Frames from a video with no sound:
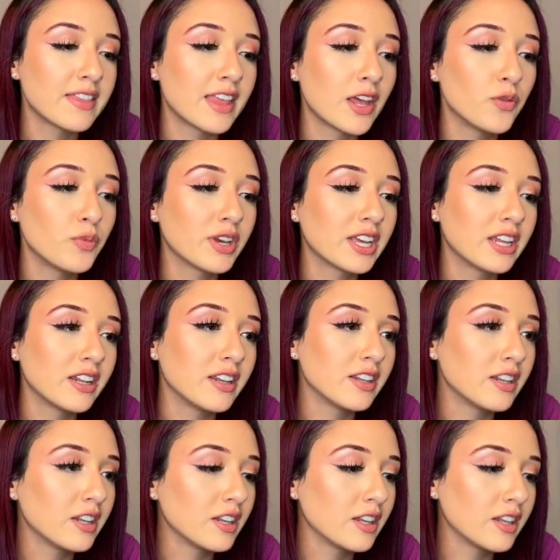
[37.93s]
then we can
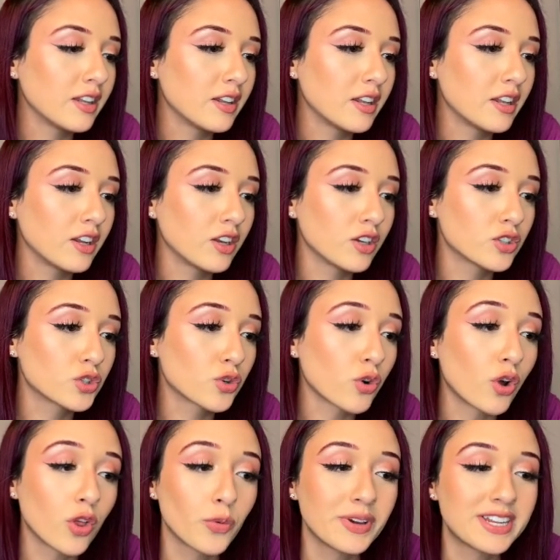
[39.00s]
scroll
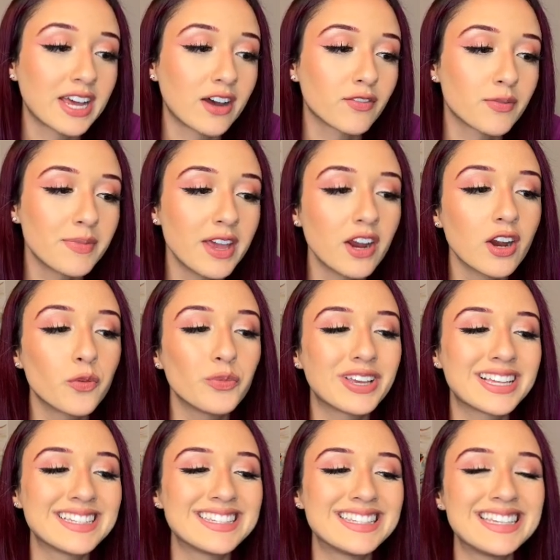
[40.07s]
all the way down from there and we
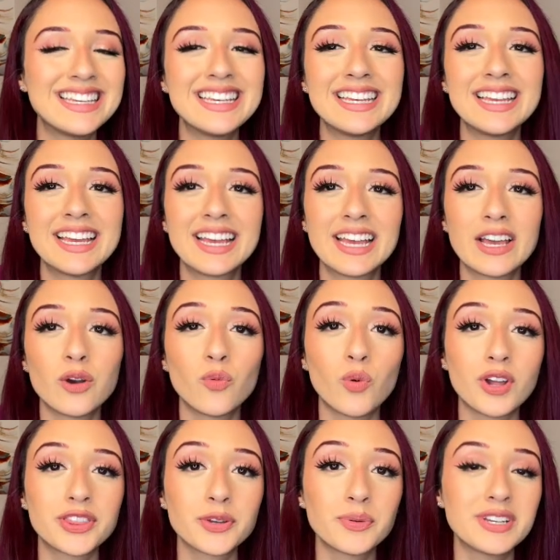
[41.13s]
can see
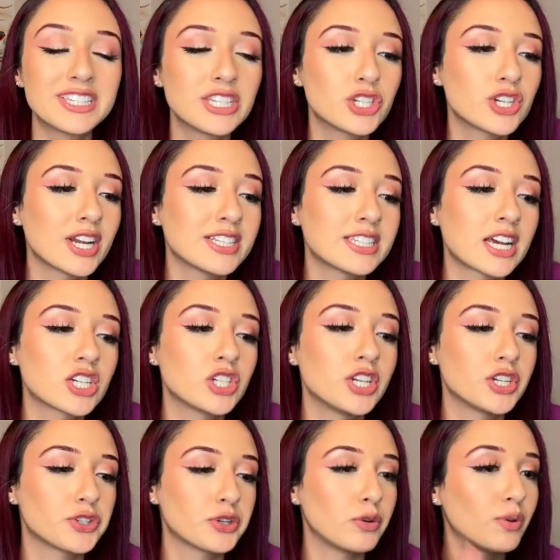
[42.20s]
what the recent transaction
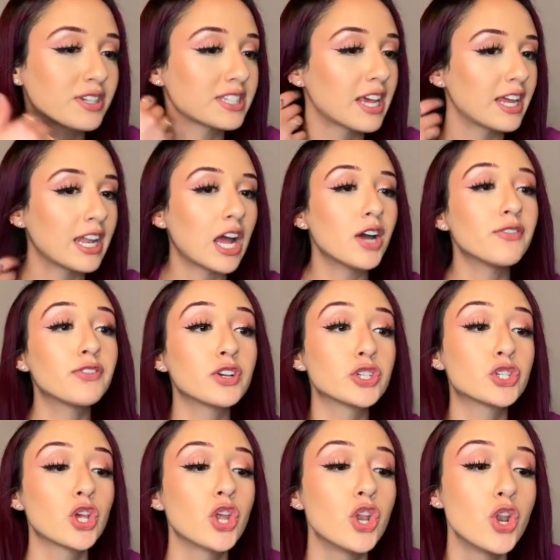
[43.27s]
history was. Now, if
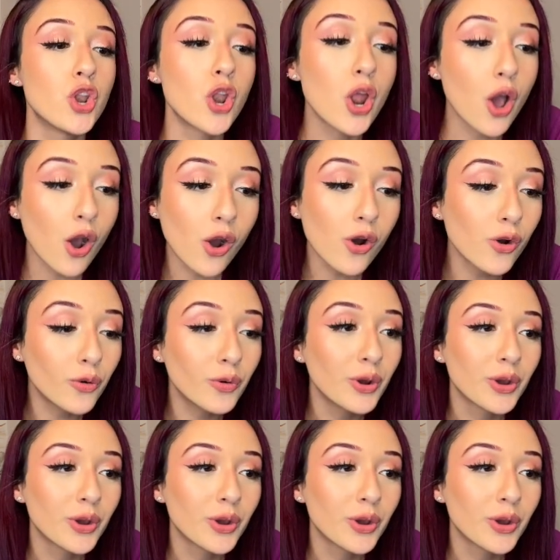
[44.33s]
there's no